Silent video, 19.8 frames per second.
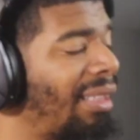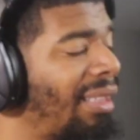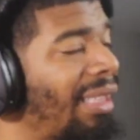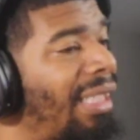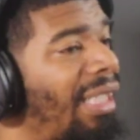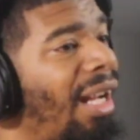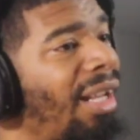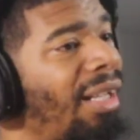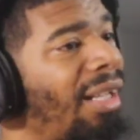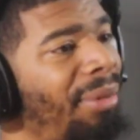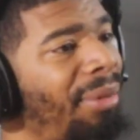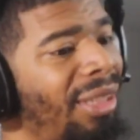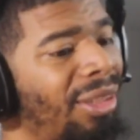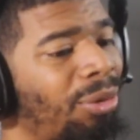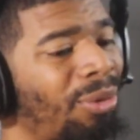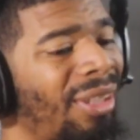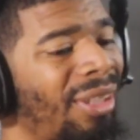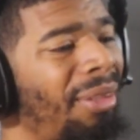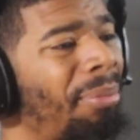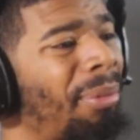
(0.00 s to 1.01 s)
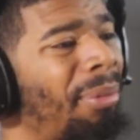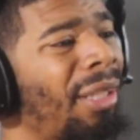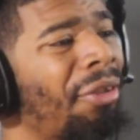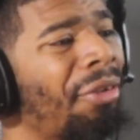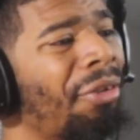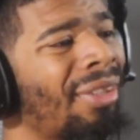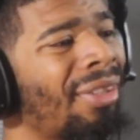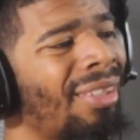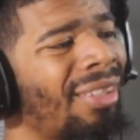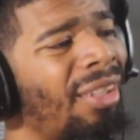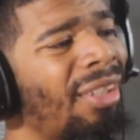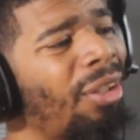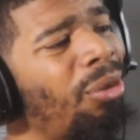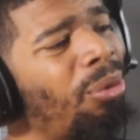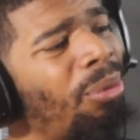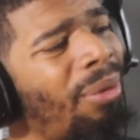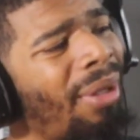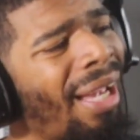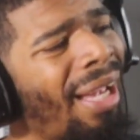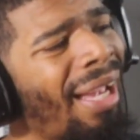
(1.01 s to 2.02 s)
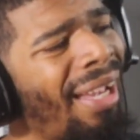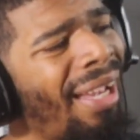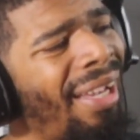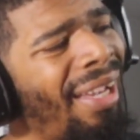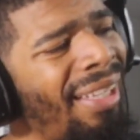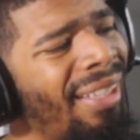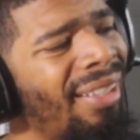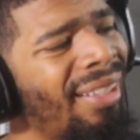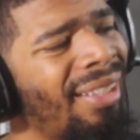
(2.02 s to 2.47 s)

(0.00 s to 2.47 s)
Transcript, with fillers: economy is really bigger than the U K?